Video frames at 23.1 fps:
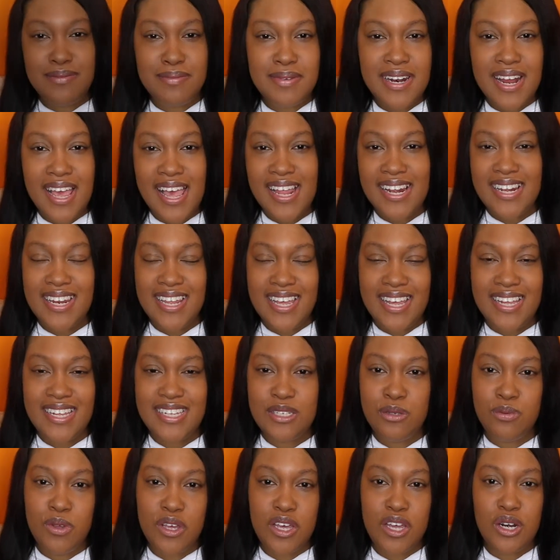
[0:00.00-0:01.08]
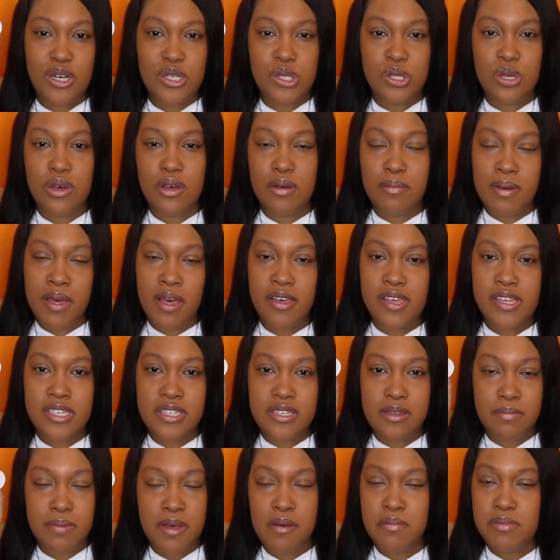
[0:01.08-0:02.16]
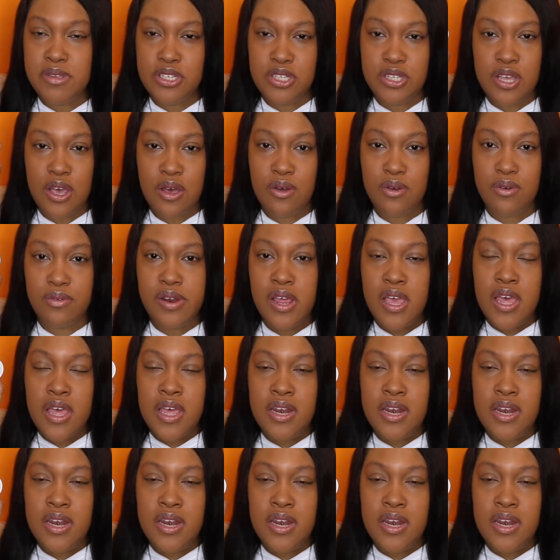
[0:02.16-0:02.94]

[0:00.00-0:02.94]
but not least, we're going to talk about is the Pumice Stone.